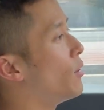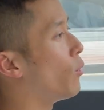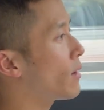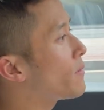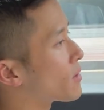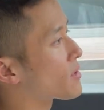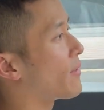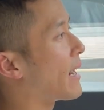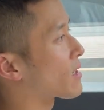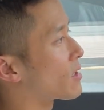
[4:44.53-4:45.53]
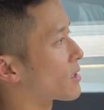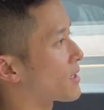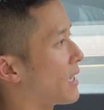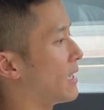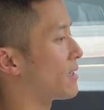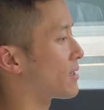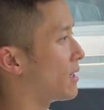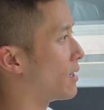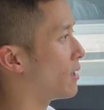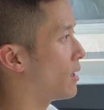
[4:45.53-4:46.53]
One of those factors is
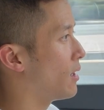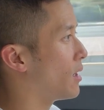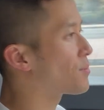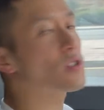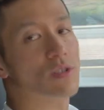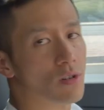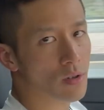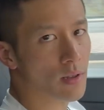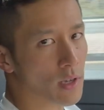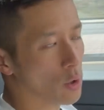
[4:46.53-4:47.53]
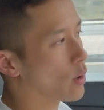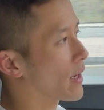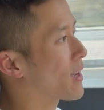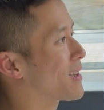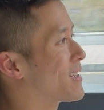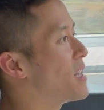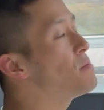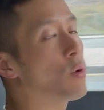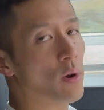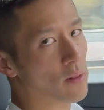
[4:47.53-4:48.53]
the absurdly quick
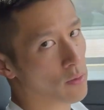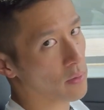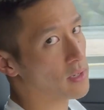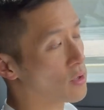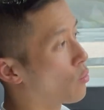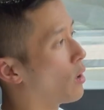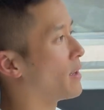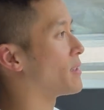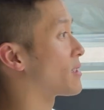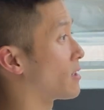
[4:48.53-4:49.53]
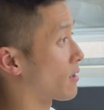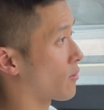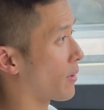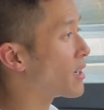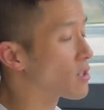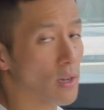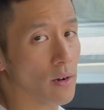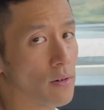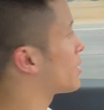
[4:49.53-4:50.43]
10.3 to 1 steering ratio.